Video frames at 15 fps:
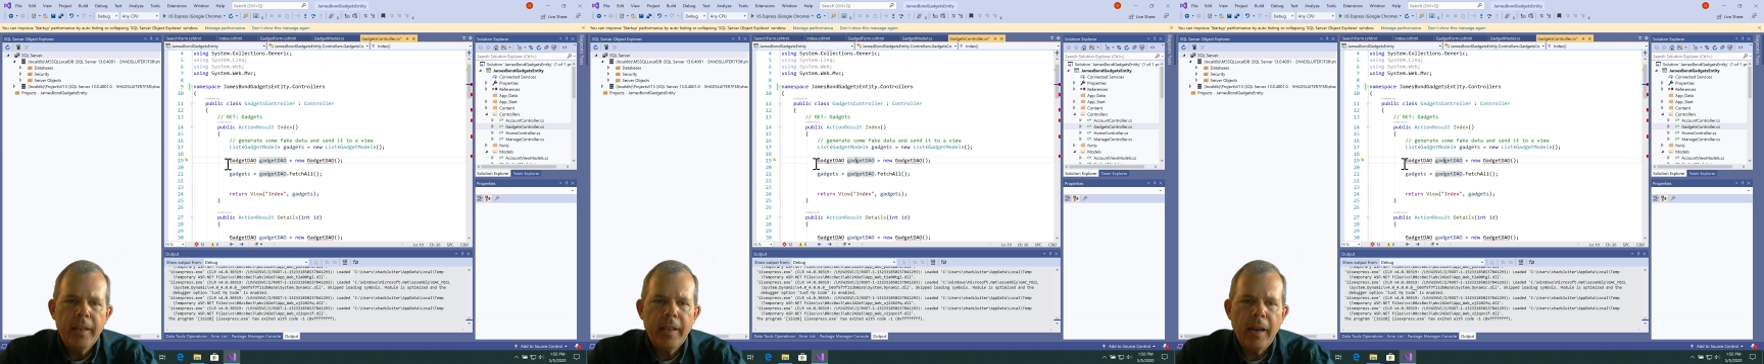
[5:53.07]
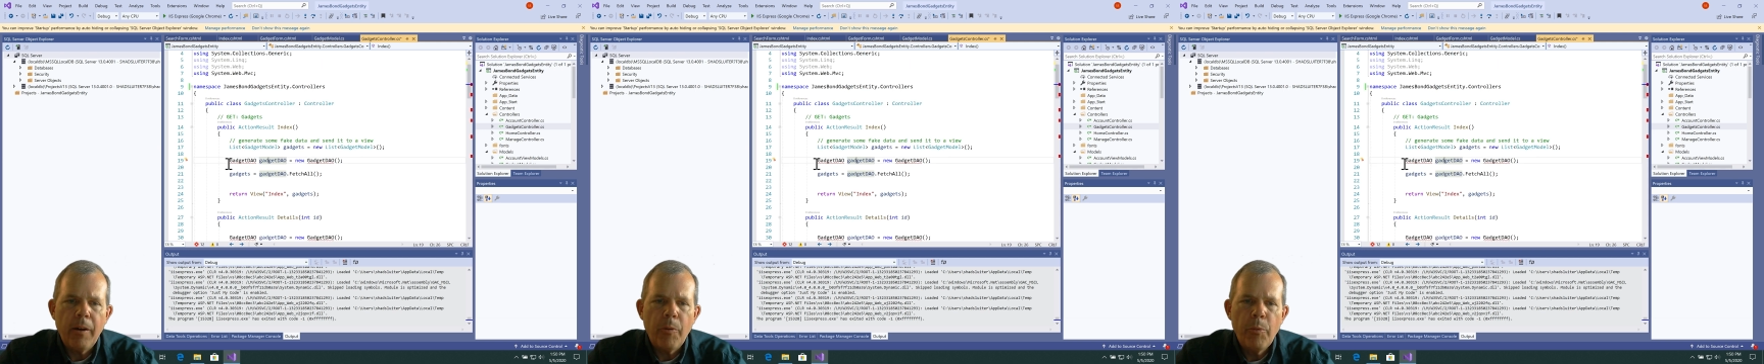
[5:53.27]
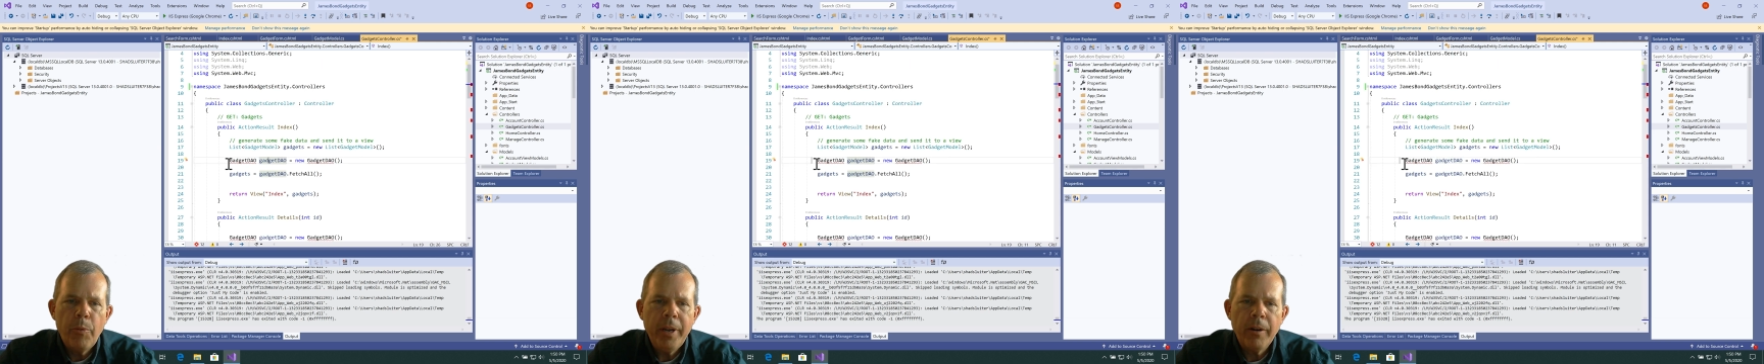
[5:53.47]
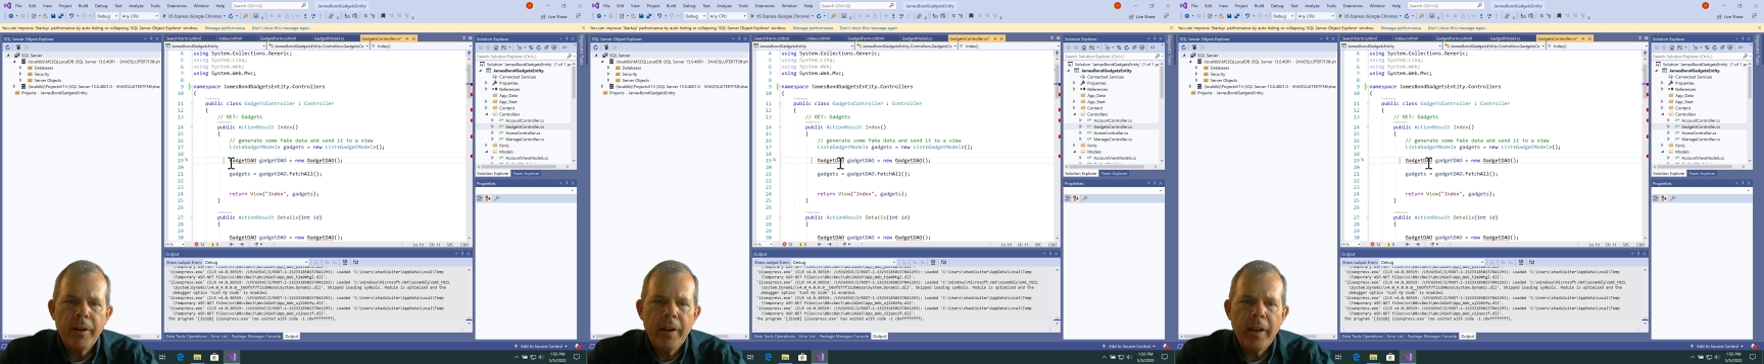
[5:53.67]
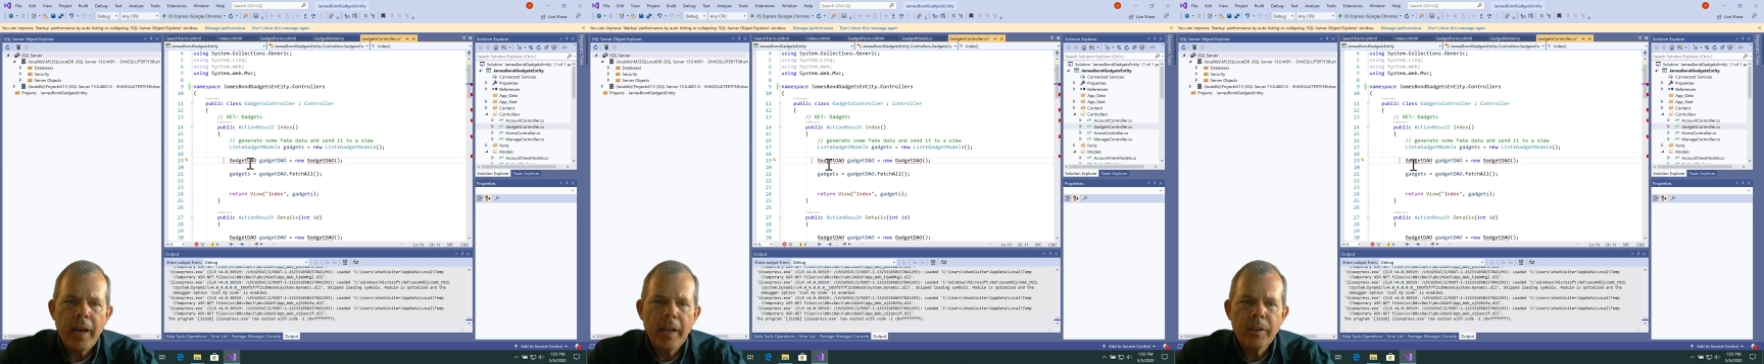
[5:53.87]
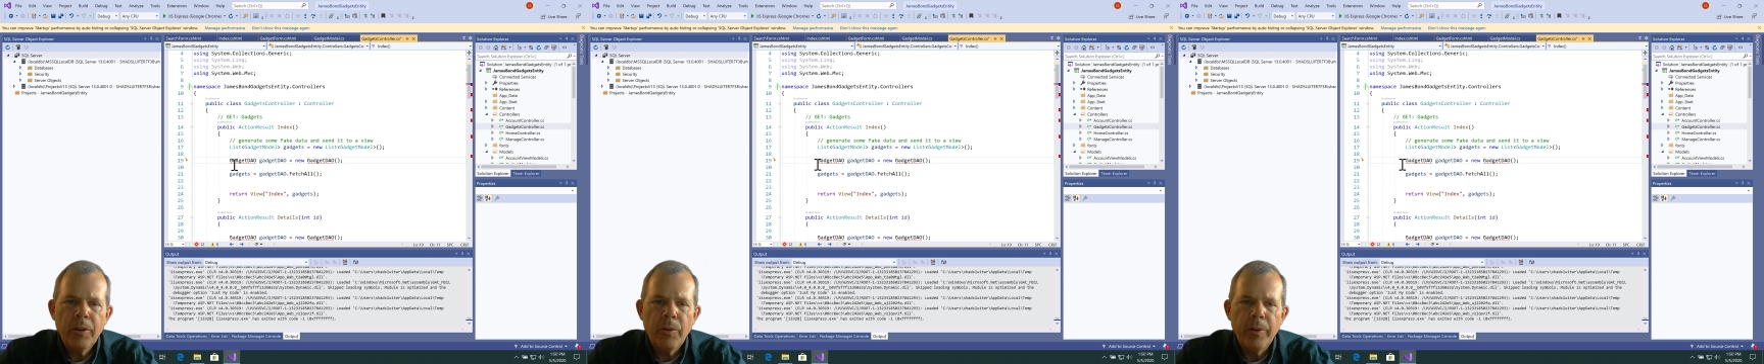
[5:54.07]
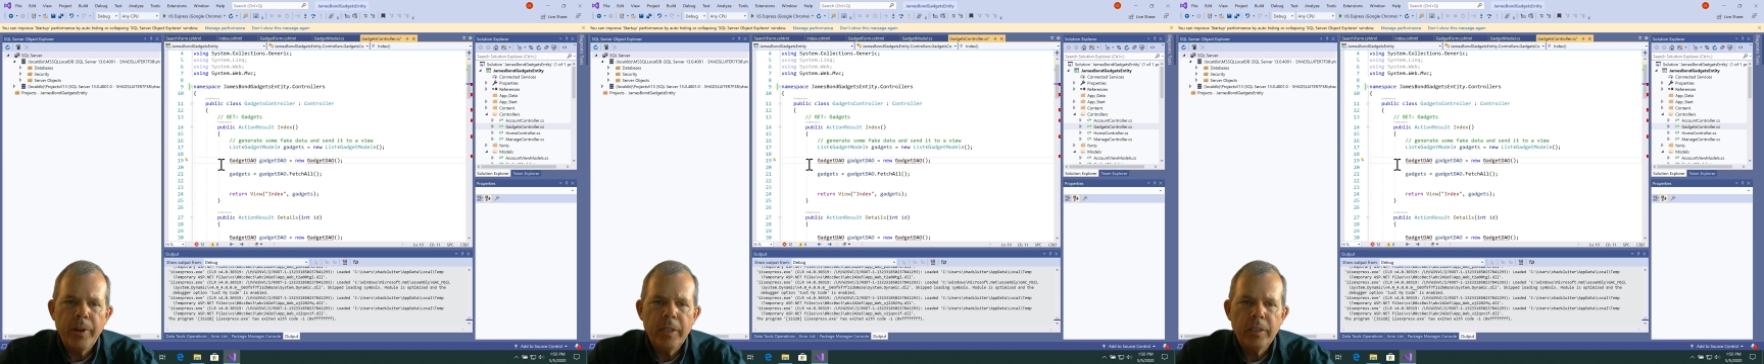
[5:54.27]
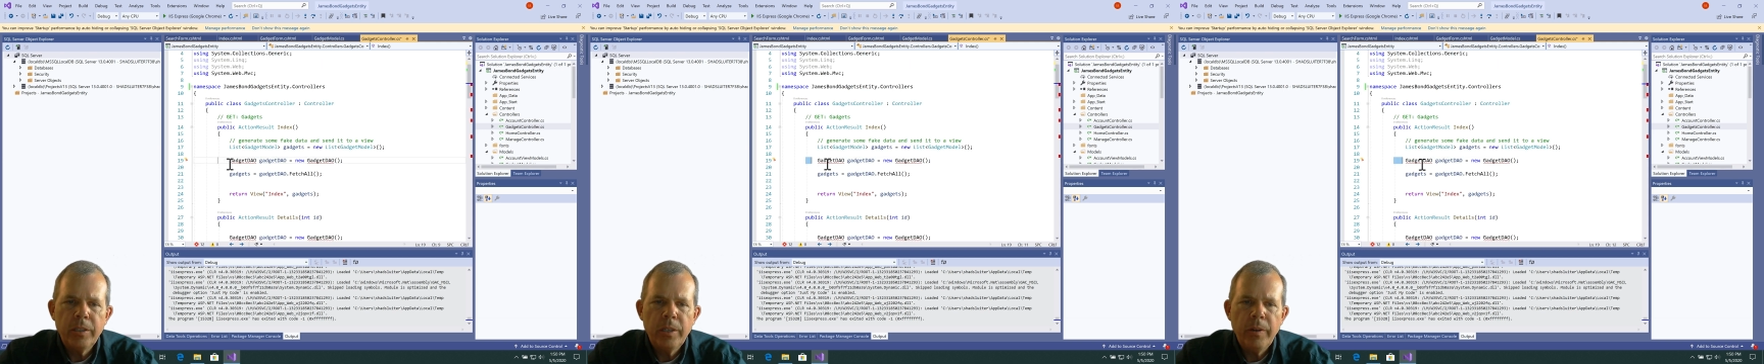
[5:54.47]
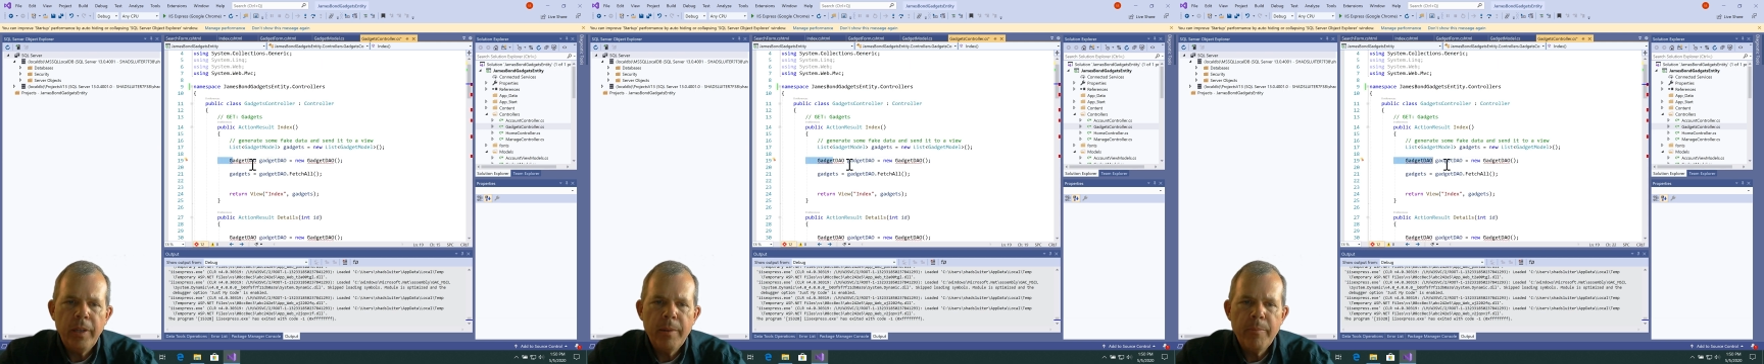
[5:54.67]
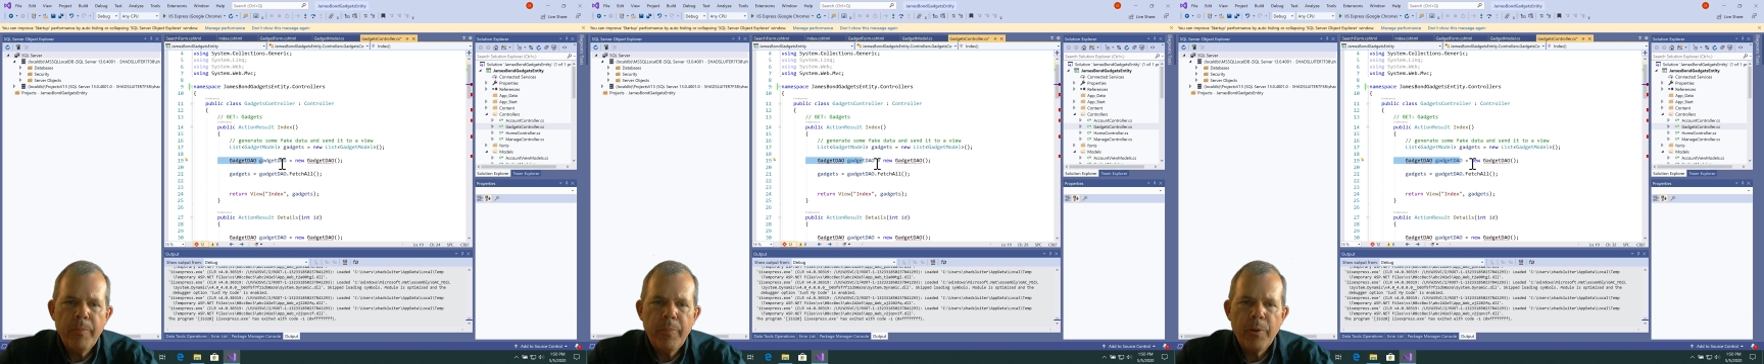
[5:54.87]
Now, we are not going to
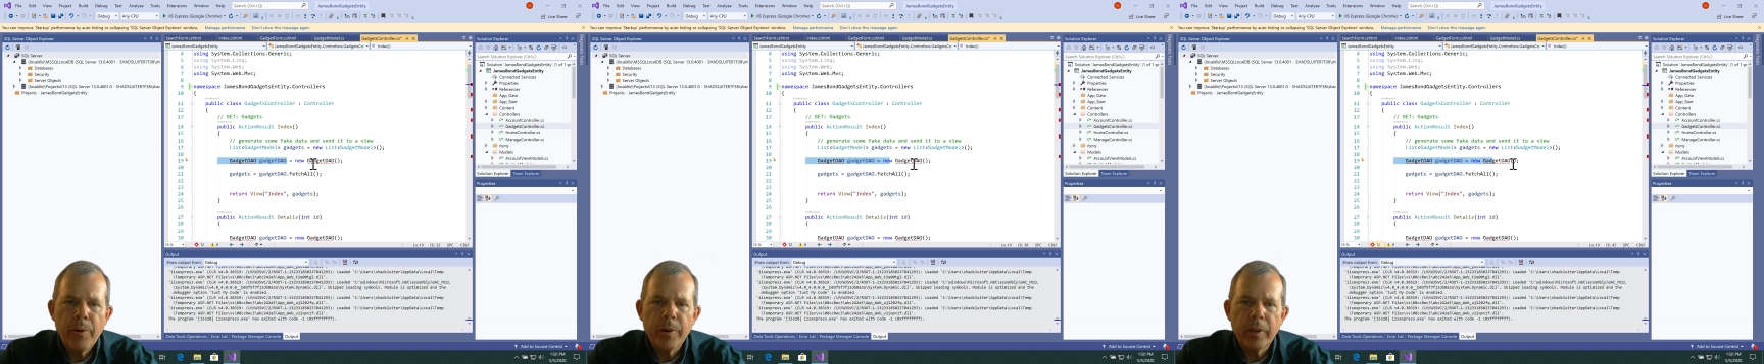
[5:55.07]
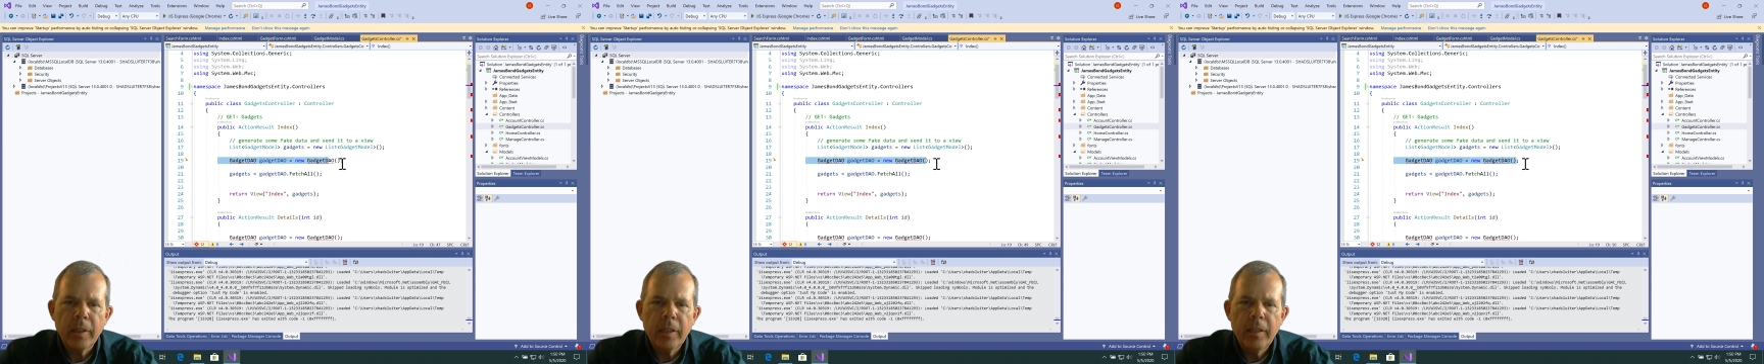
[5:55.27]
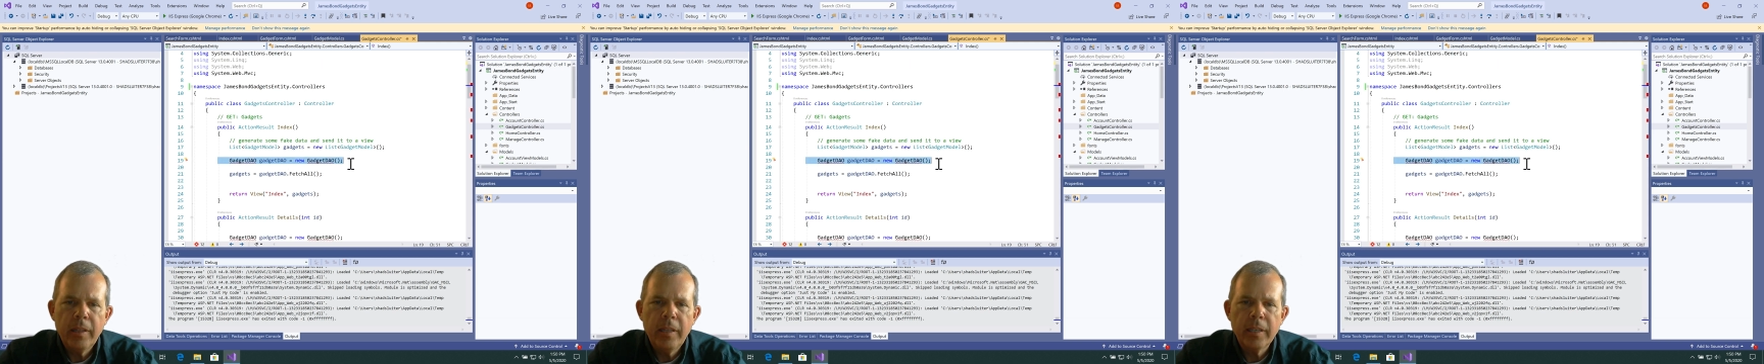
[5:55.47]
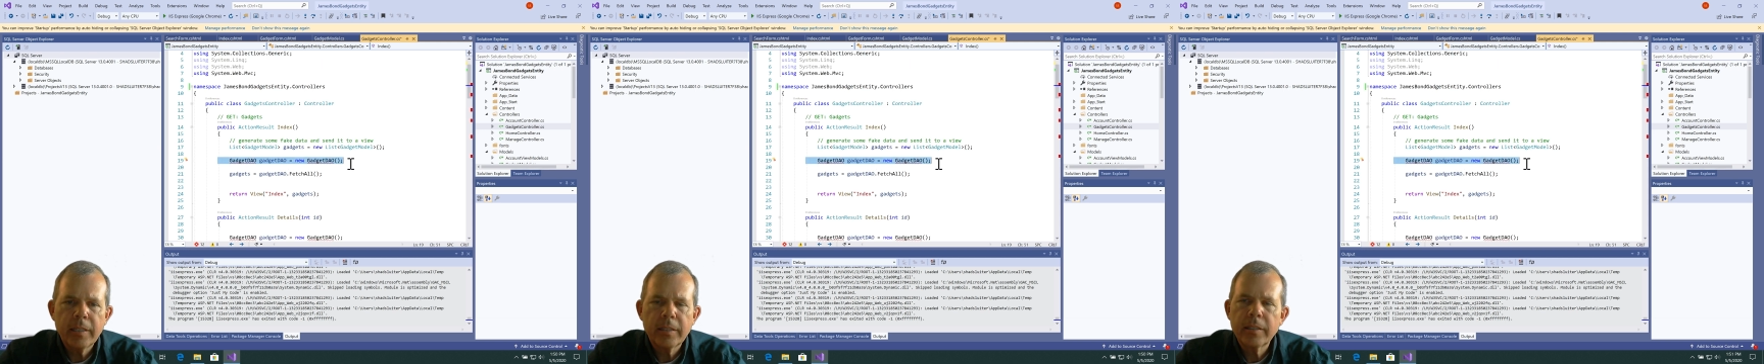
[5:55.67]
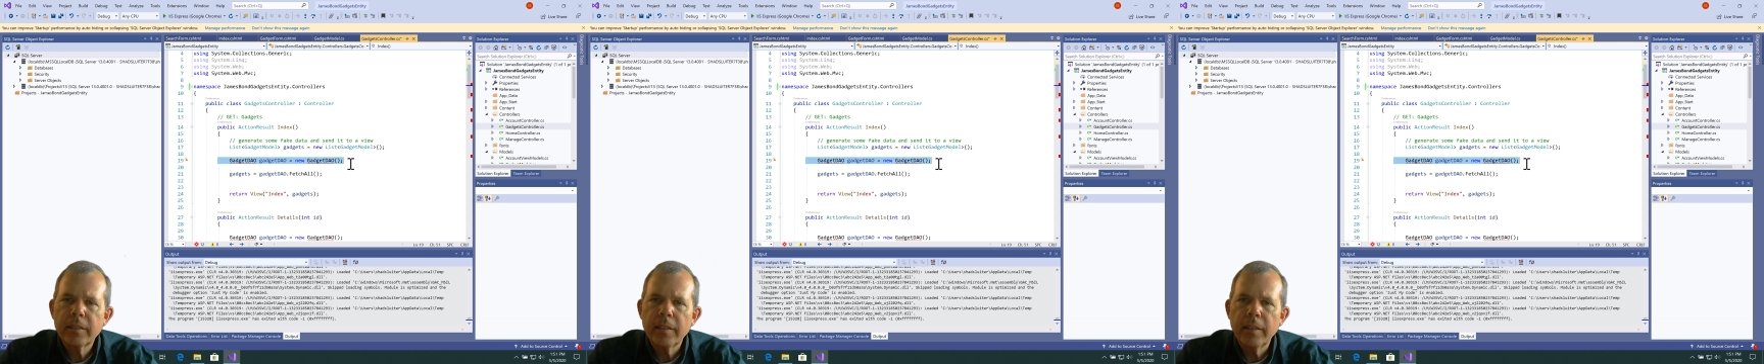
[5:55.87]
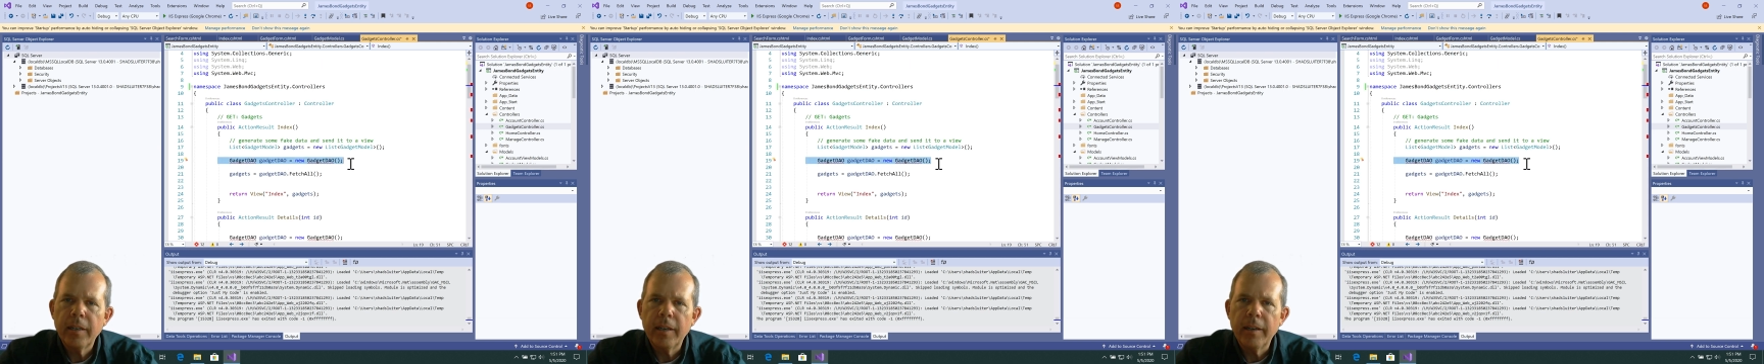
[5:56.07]
import this